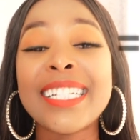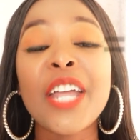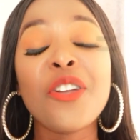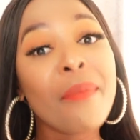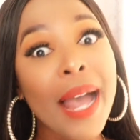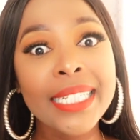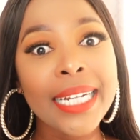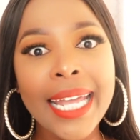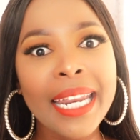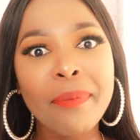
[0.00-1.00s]
Can you
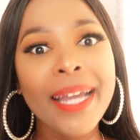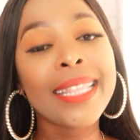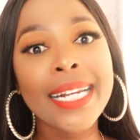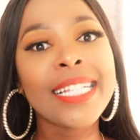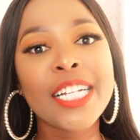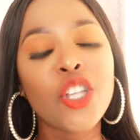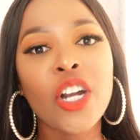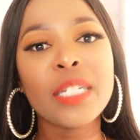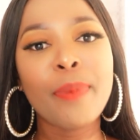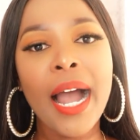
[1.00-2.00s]
imagine getting paid
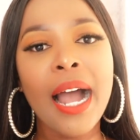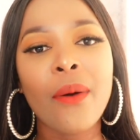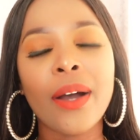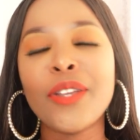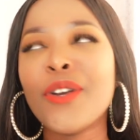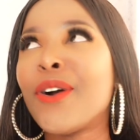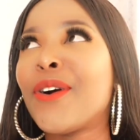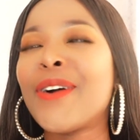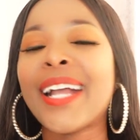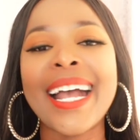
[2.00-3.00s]
$36 per hour?
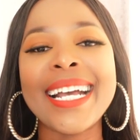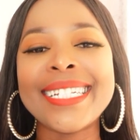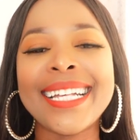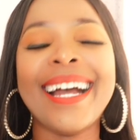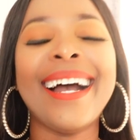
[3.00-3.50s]
Yo, guys.